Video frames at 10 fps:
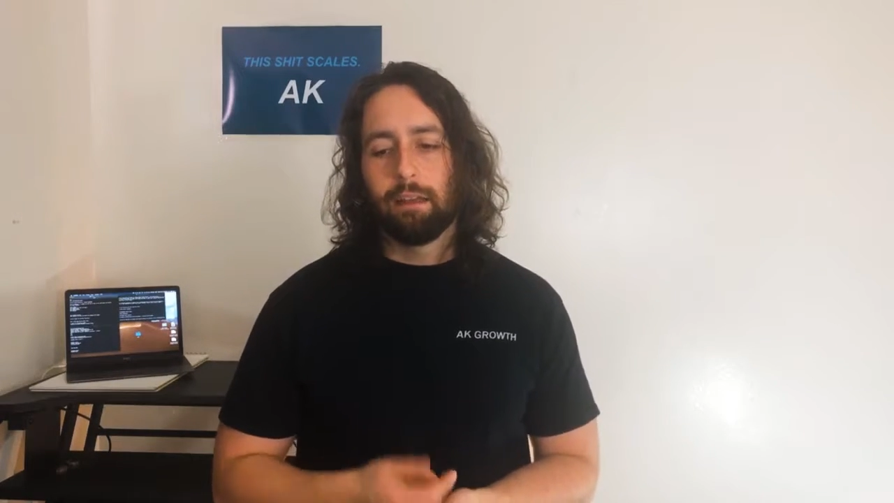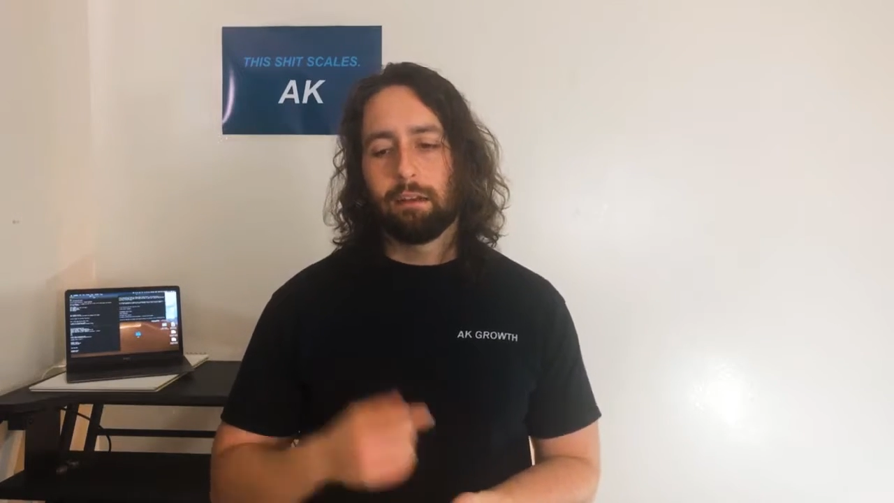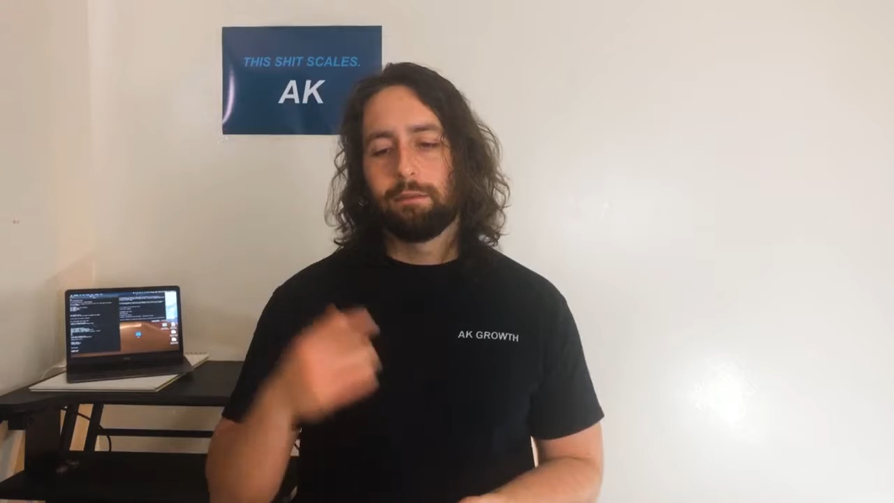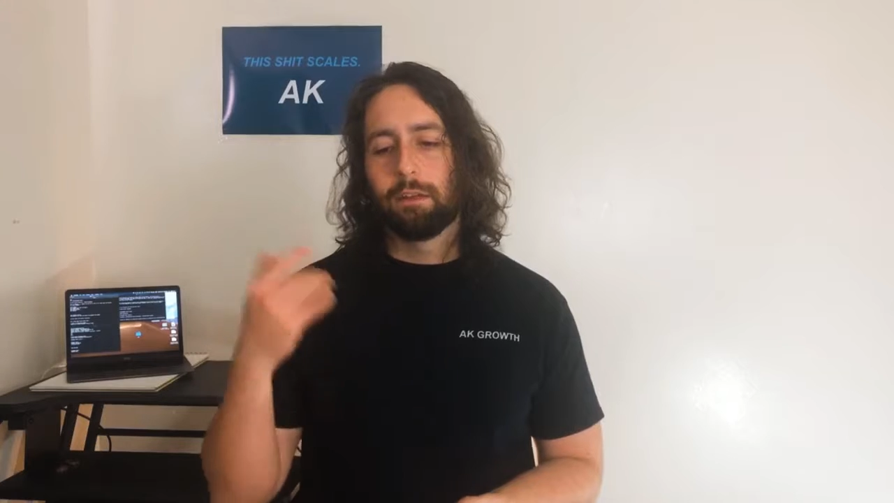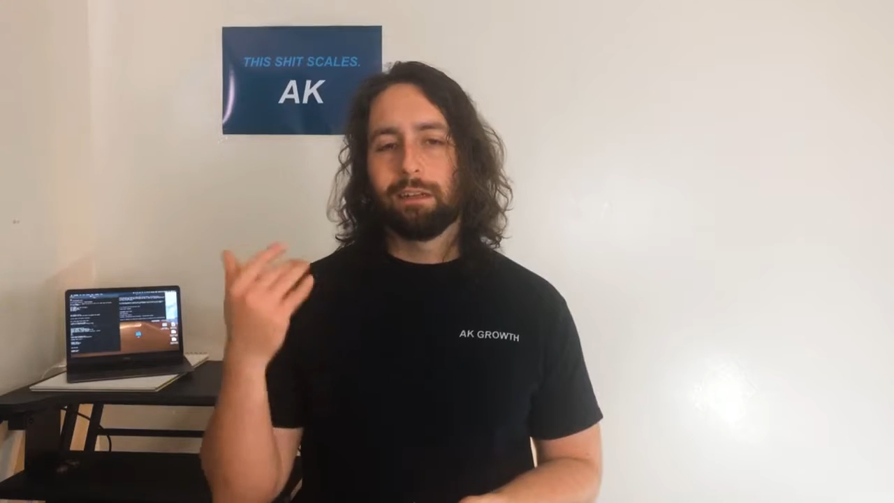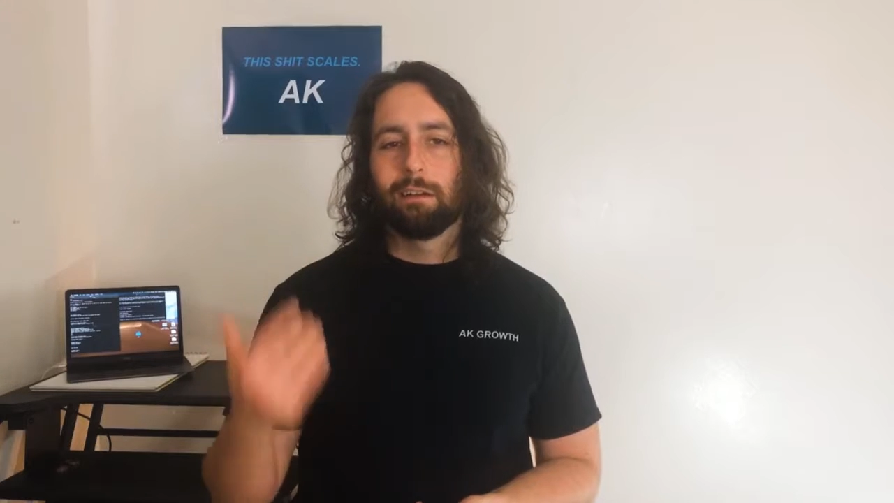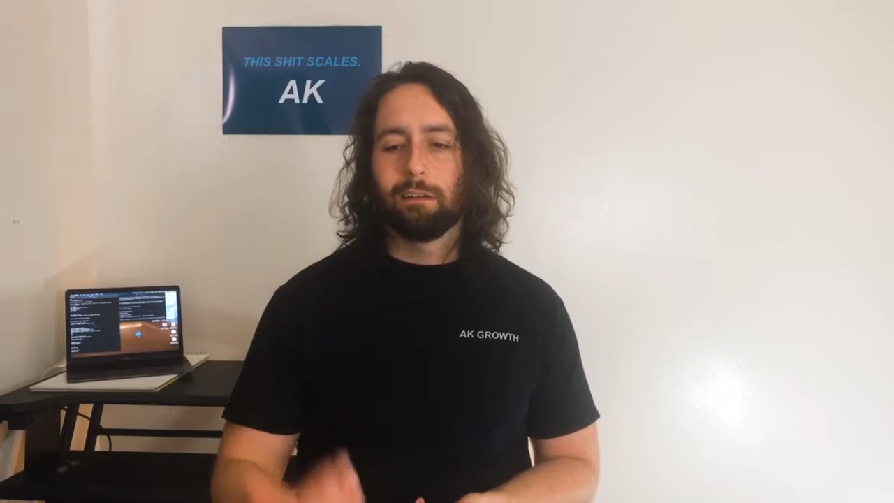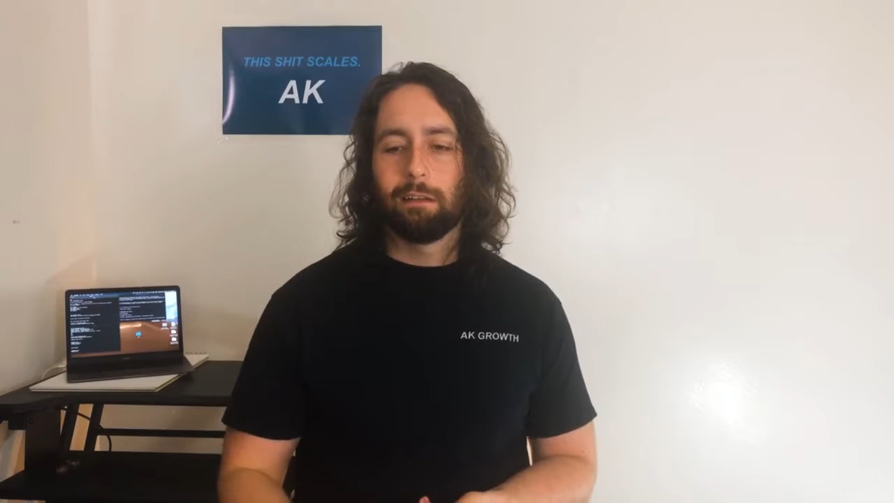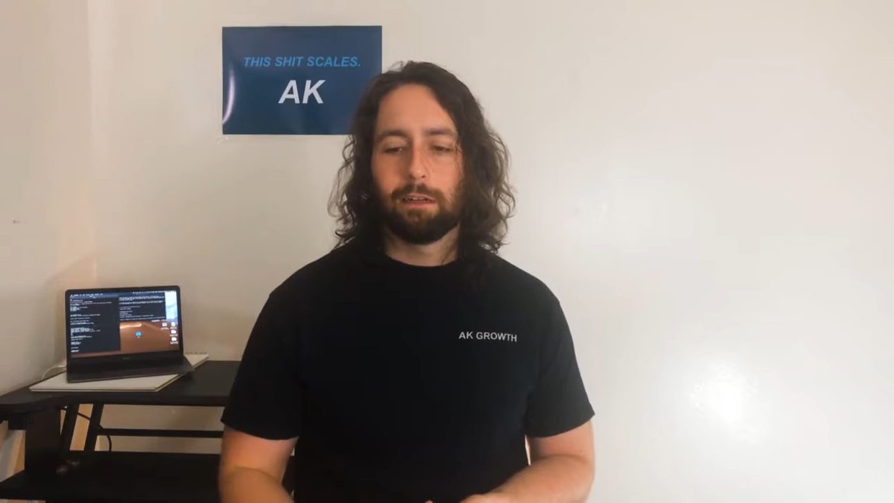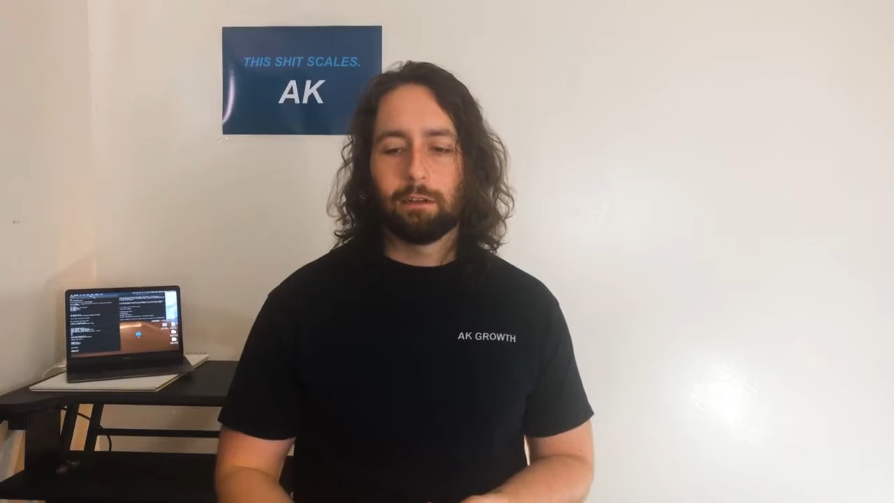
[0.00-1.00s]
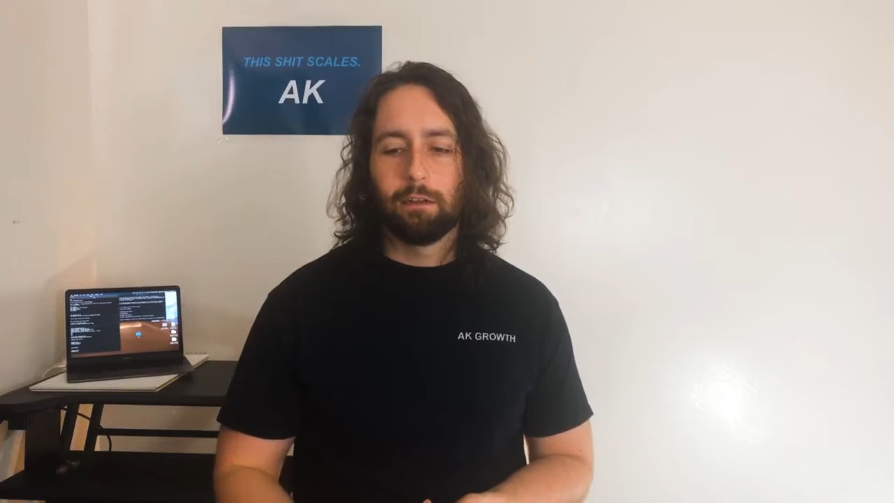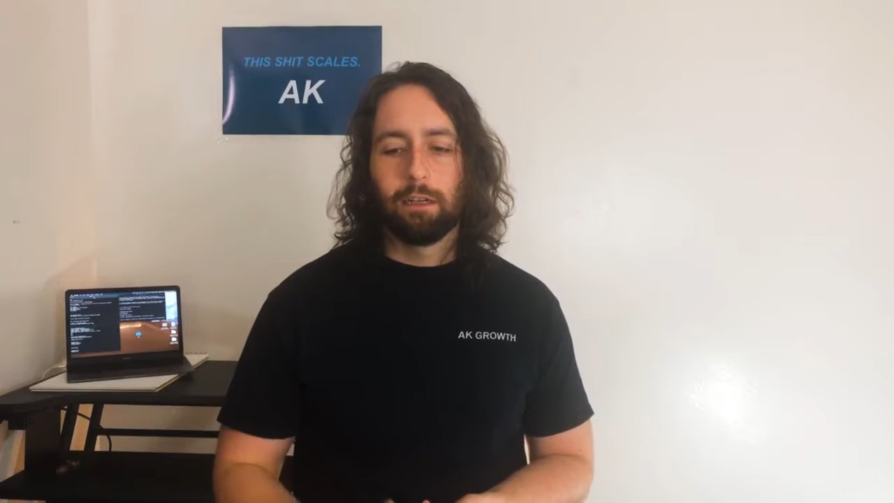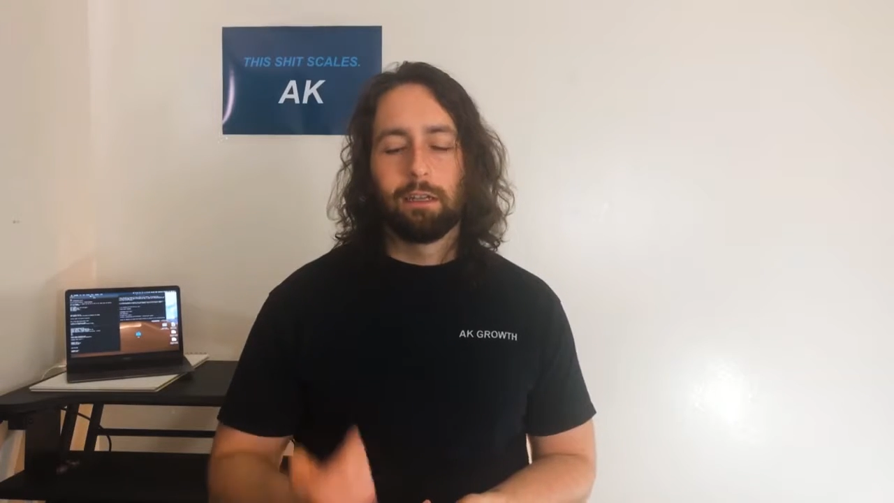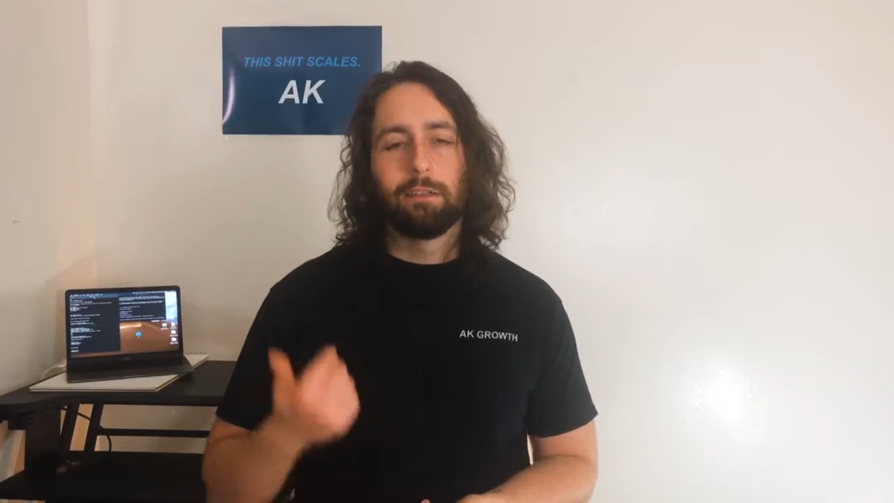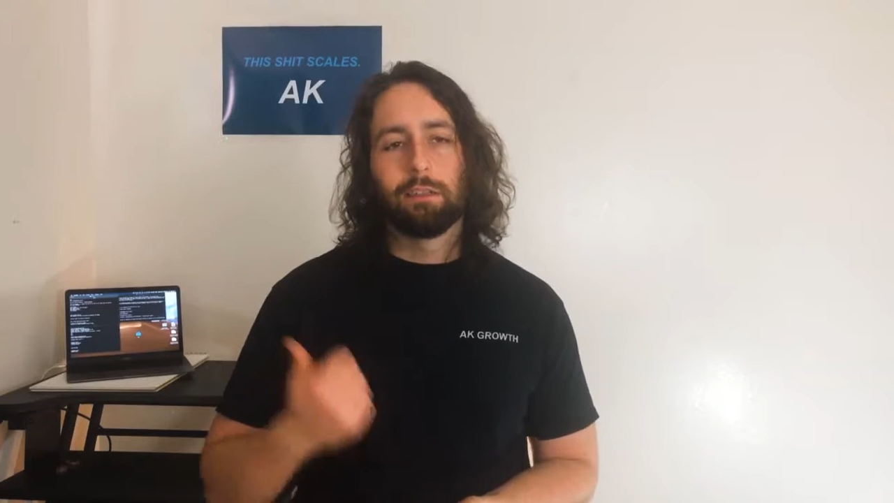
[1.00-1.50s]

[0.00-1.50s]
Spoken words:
that is very clear,